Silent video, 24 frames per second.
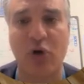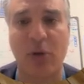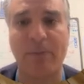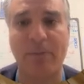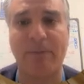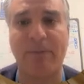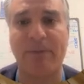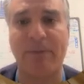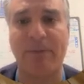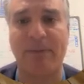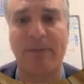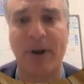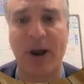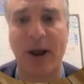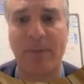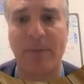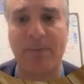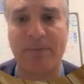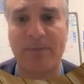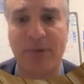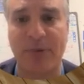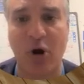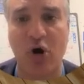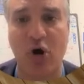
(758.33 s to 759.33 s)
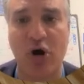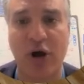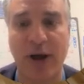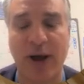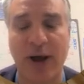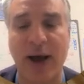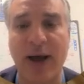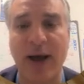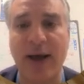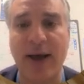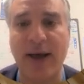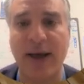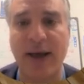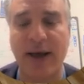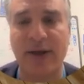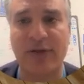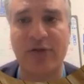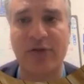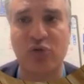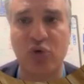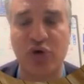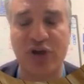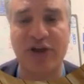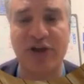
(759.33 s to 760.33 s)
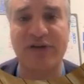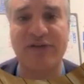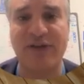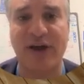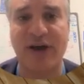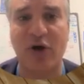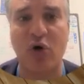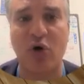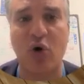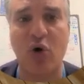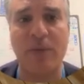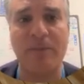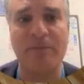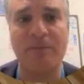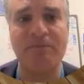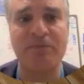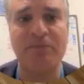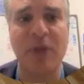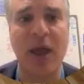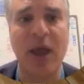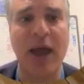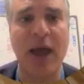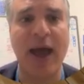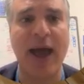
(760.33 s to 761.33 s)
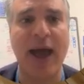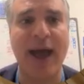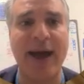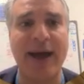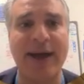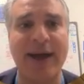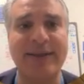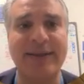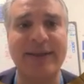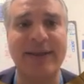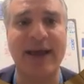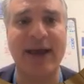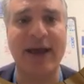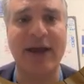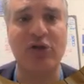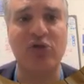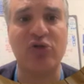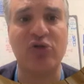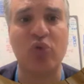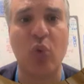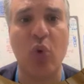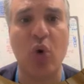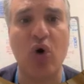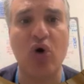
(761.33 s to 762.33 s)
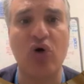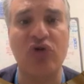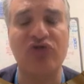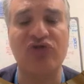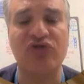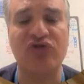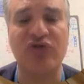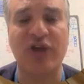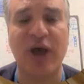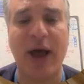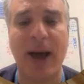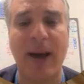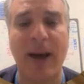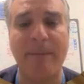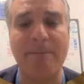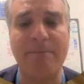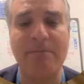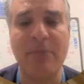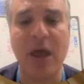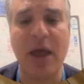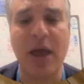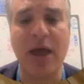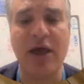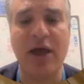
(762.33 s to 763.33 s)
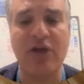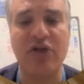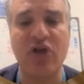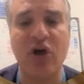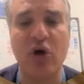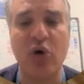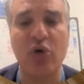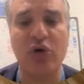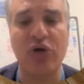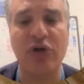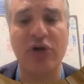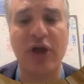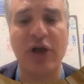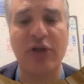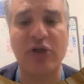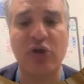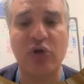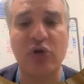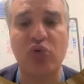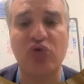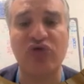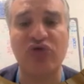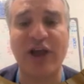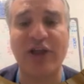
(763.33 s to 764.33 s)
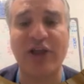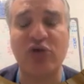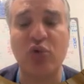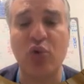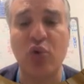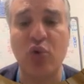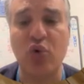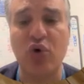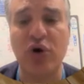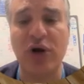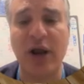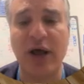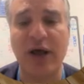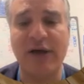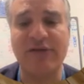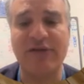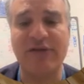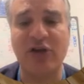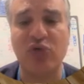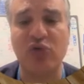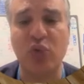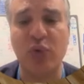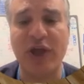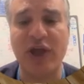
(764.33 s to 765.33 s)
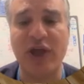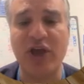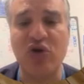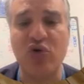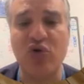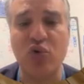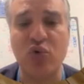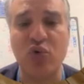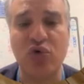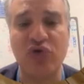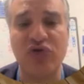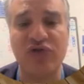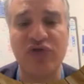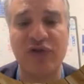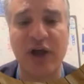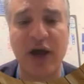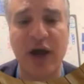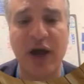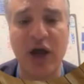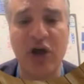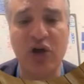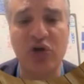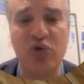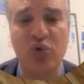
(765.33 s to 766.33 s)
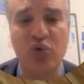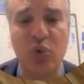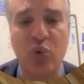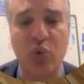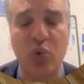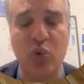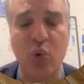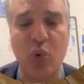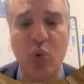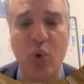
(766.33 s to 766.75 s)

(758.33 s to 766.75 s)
block 2 years ago, and it was it was a tool that we used to